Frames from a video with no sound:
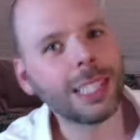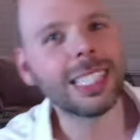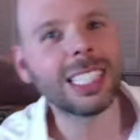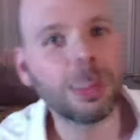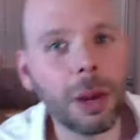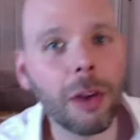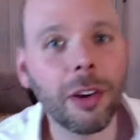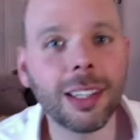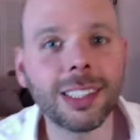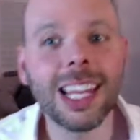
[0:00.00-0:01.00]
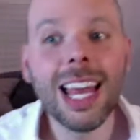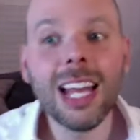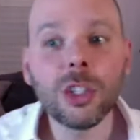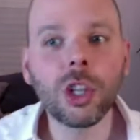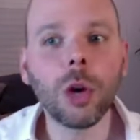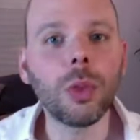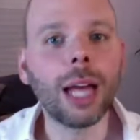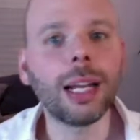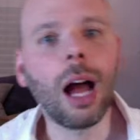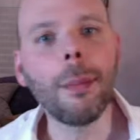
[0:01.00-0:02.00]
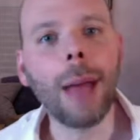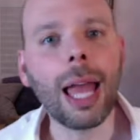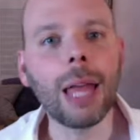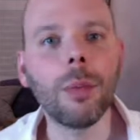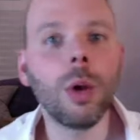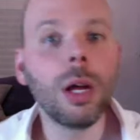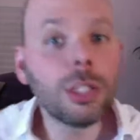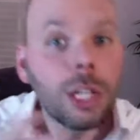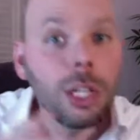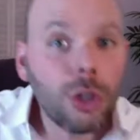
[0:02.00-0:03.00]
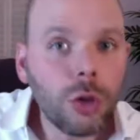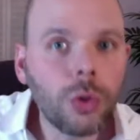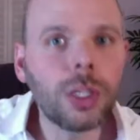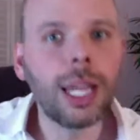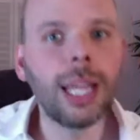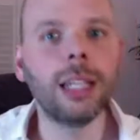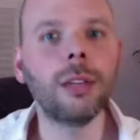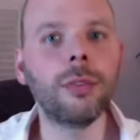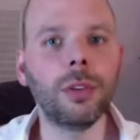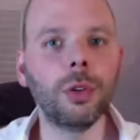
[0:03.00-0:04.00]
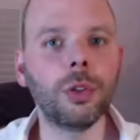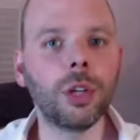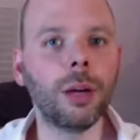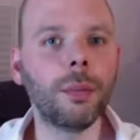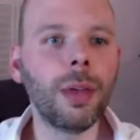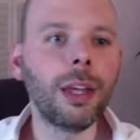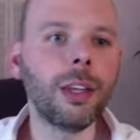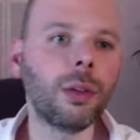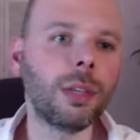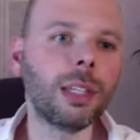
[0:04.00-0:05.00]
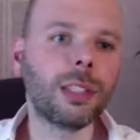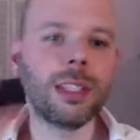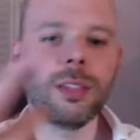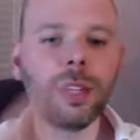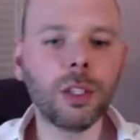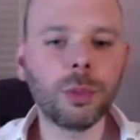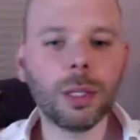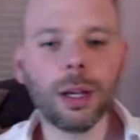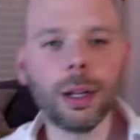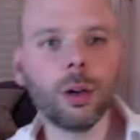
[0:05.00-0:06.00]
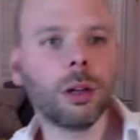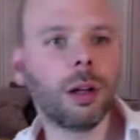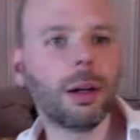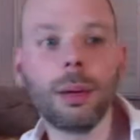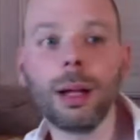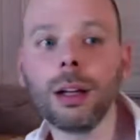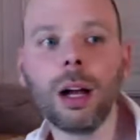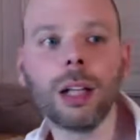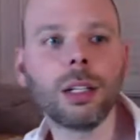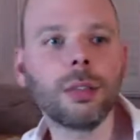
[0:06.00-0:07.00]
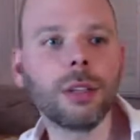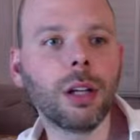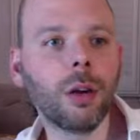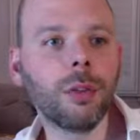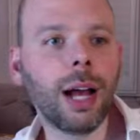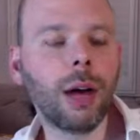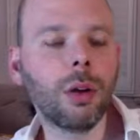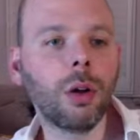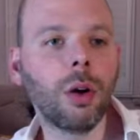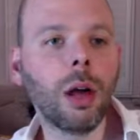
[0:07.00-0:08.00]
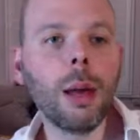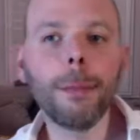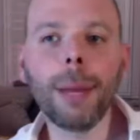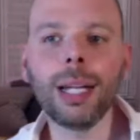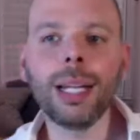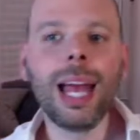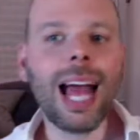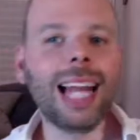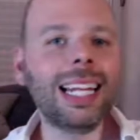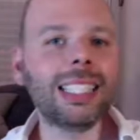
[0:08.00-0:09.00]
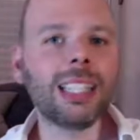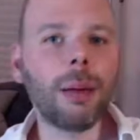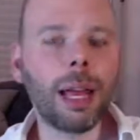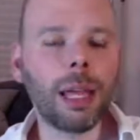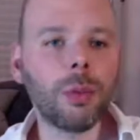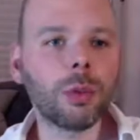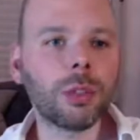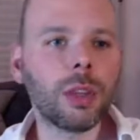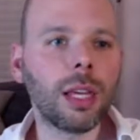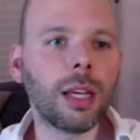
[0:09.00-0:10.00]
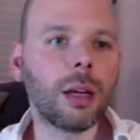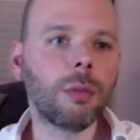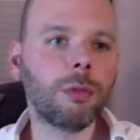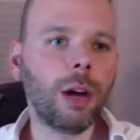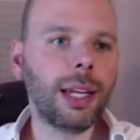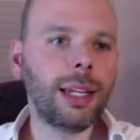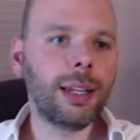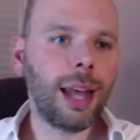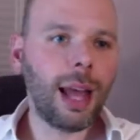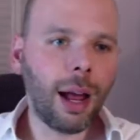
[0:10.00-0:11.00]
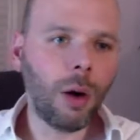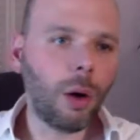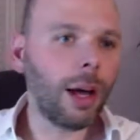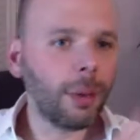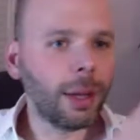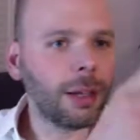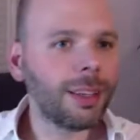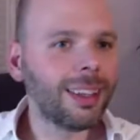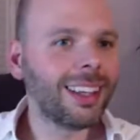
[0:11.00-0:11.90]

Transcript: this experience so that I'm able to use it in the future? This video has been going on, I don't even know for how long, but at least I'm able to think right now. Oh, here we are,